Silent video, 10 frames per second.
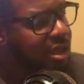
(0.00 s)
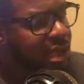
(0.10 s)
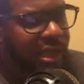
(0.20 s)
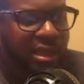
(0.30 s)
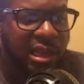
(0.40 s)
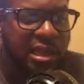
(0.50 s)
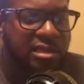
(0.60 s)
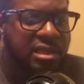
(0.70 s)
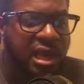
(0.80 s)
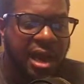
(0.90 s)
like
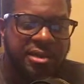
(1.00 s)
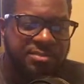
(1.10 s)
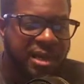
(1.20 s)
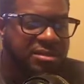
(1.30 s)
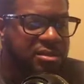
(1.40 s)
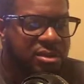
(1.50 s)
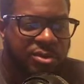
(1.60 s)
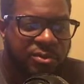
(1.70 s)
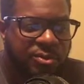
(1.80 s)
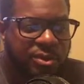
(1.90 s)
I say, Irish Bastard
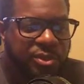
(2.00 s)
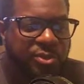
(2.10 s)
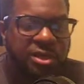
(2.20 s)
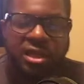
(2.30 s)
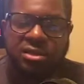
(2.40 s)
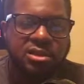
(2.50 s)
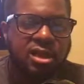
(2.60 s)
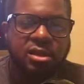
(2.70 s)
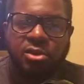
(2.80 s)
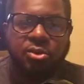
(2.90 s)
could go to 4-3, and
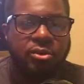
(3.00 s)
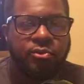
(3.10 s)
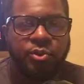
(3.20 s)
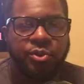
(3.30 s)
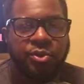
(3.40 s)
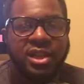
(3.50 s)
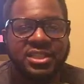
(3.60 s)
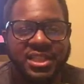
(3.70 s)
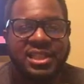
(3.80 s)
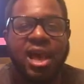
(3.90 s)
Chicano could go on 4-3.
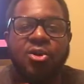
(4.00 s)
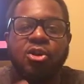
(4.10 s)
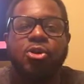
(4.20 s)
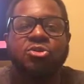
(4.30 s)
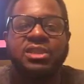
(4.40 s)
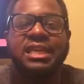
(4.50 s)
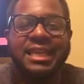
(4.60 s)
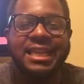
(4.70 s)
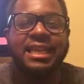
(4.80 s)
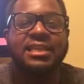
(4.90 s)
It's just how close
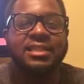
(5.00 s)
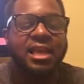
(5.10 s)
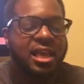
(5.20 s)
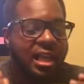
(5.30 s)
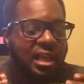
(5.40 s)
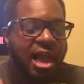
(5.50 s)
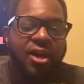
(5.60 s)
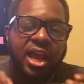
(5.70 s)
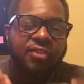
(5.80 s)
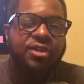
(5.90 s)
it is, and
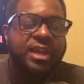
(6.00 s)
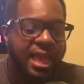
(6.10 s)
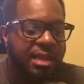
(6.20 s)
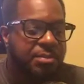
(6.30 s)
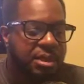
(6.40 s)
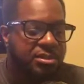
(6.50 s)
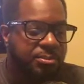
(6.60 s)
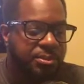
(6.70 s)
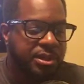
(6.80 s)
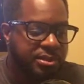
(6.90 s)
how every game is
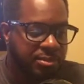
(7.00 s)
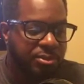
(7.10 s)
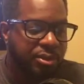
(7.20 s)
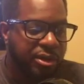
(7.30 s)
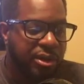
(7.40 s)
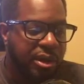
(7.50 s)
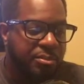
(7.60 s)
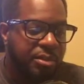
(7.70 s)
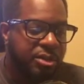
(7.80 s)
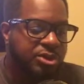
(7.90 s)
important.
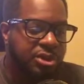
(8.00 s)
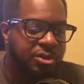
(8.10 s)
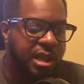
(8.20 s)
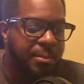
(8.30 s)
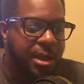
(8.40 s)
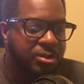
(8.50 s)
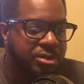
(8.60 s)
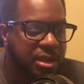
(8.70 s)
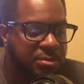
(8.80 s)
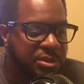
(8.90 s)
But El Chicano got Michael
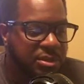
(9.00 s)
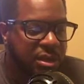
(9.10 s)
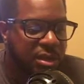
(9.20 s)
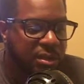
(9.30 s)
Thomas